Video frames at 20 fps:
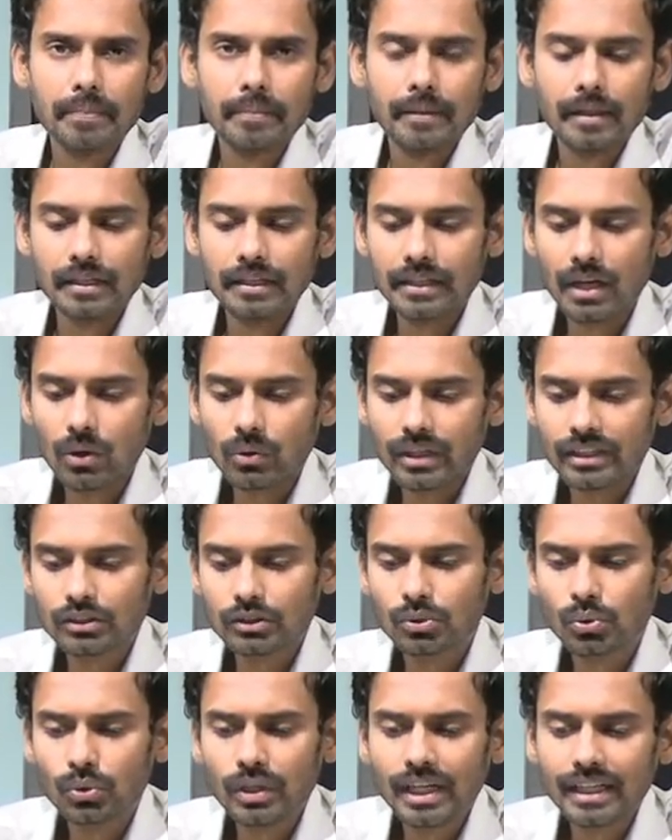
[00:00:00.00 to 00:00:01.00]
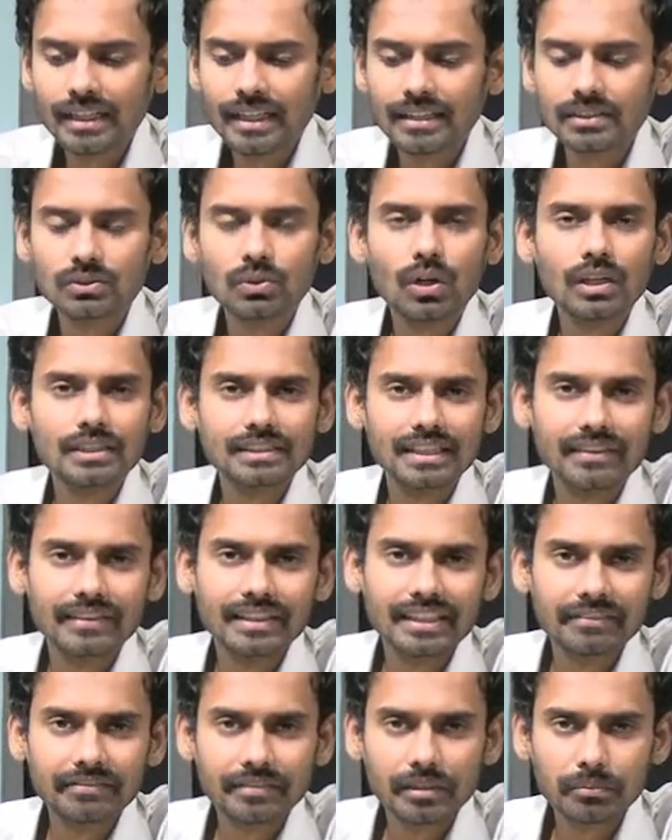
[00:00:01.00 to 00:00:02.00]
Now, a student has got
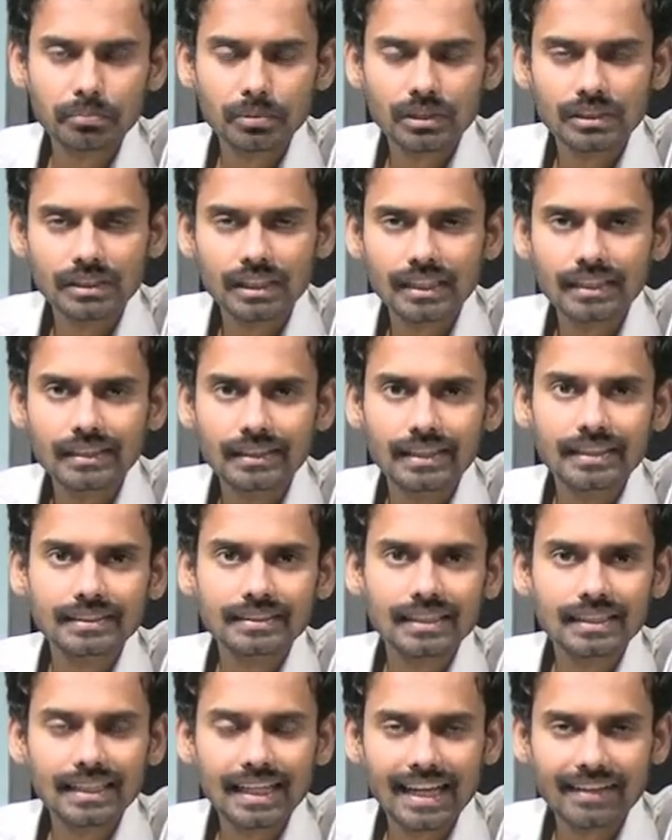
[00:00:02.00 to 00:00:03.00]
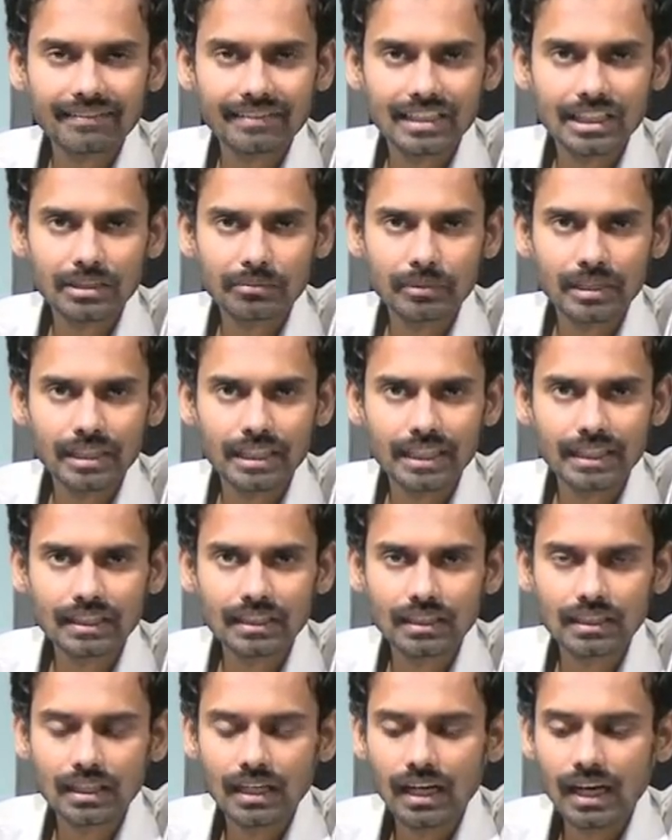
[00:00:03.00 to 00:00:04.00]
75% doesn't have any meaning
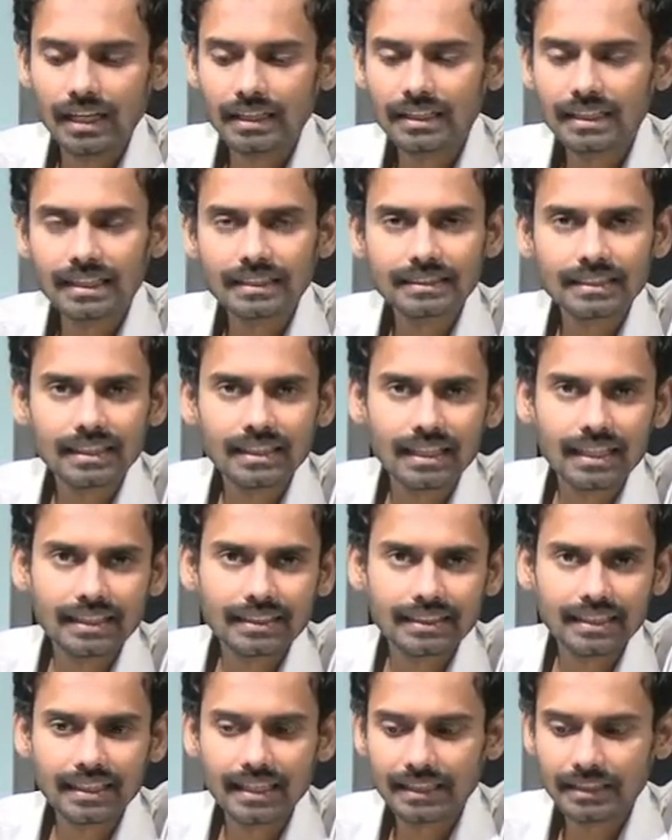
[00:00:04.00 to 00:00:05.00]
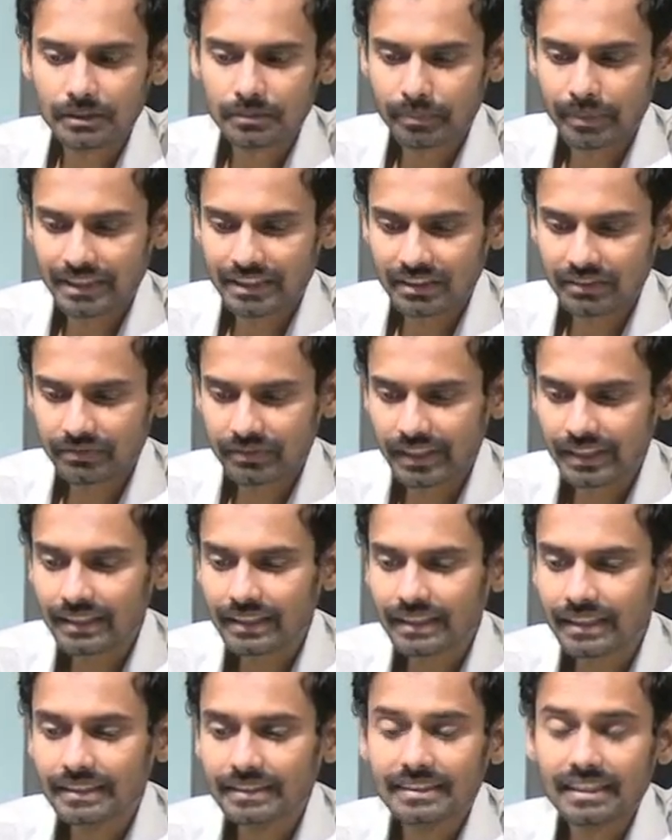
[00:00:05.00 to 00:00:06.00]
unless and until I specify
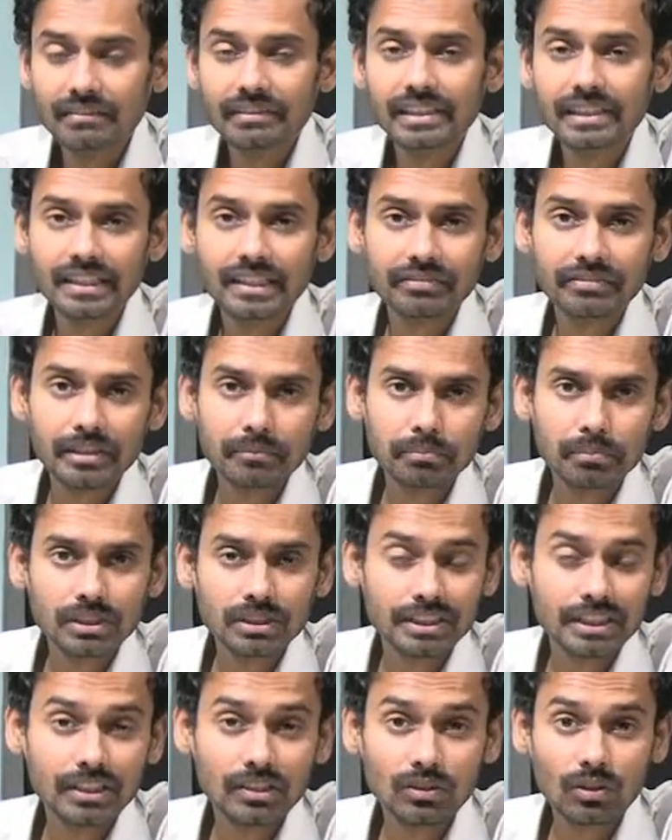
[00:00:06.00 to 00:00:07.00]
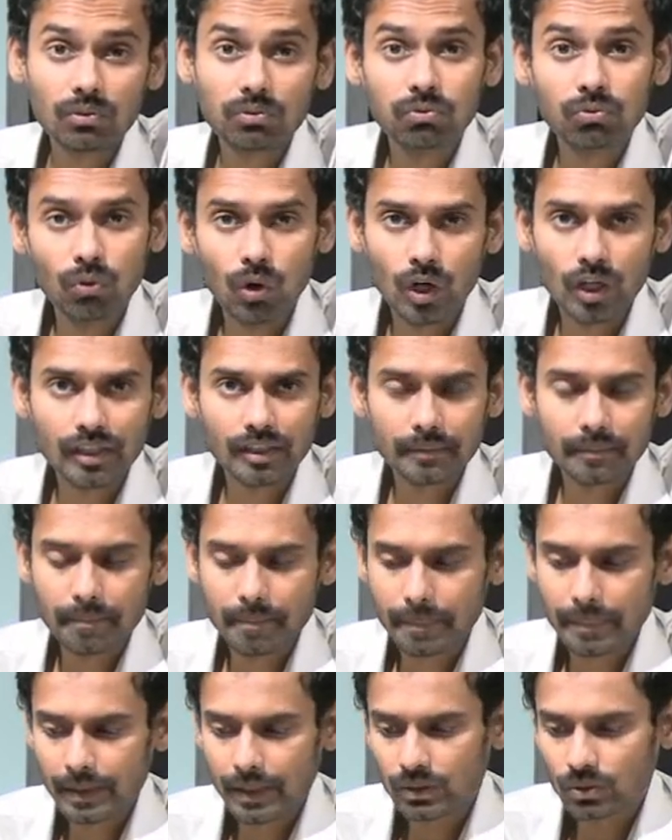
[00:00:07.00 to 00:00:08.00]
75% of what.
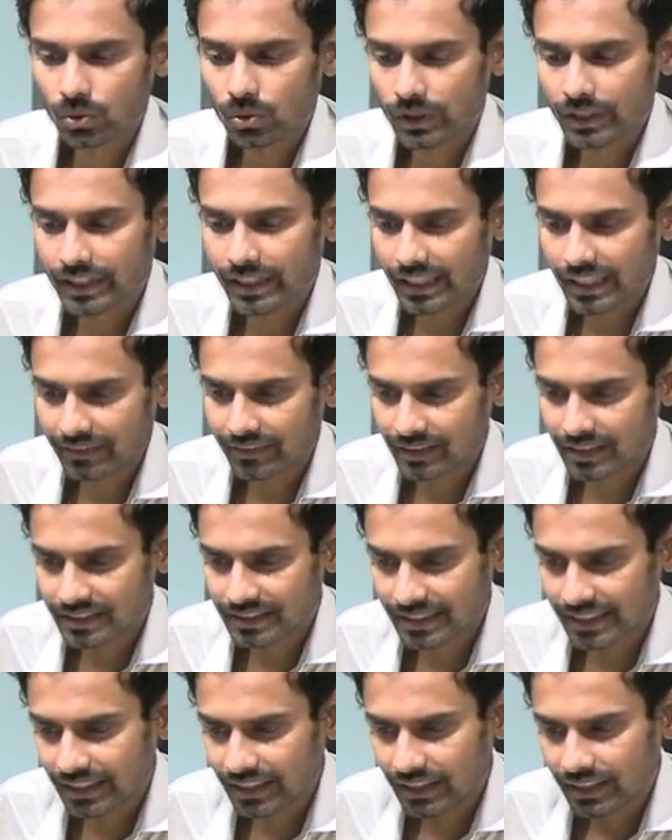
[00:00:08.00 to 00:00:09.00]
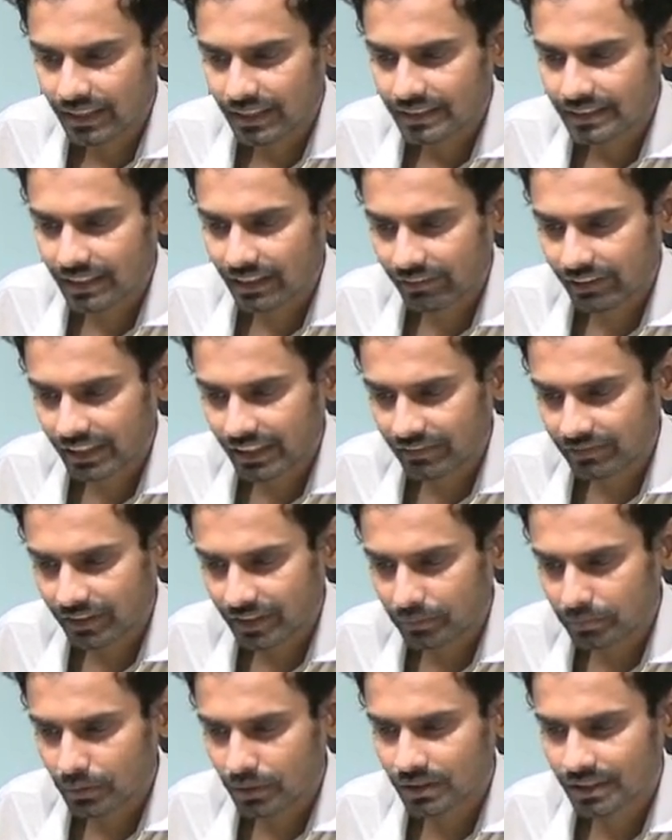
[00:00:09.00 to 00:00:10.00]
So here I will say
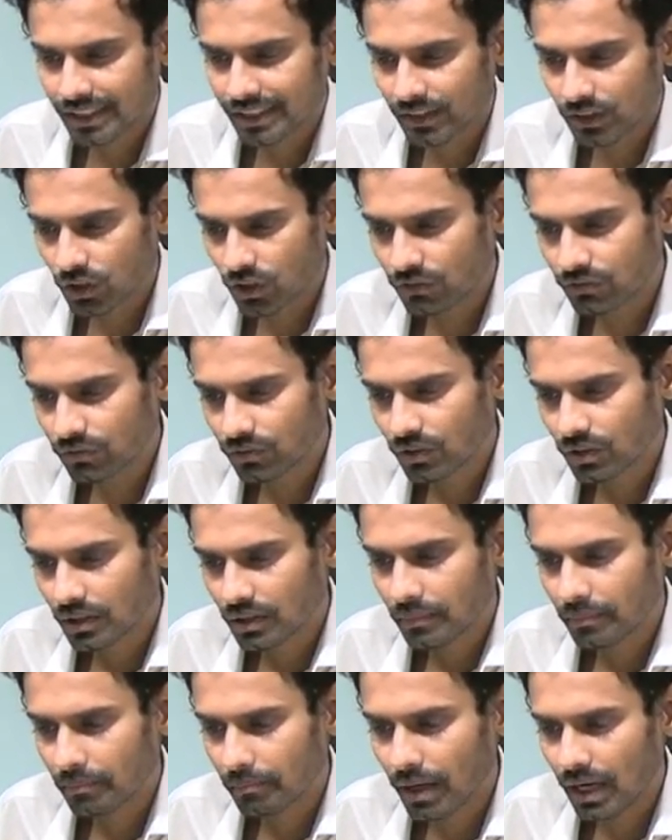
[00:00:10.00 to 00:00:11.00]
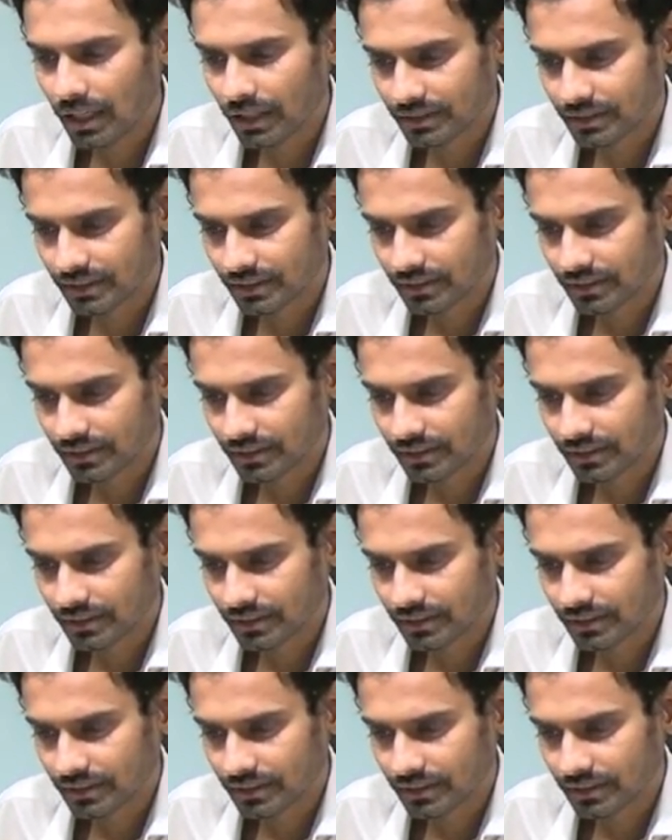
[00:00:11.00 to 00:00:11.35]
75% of marks.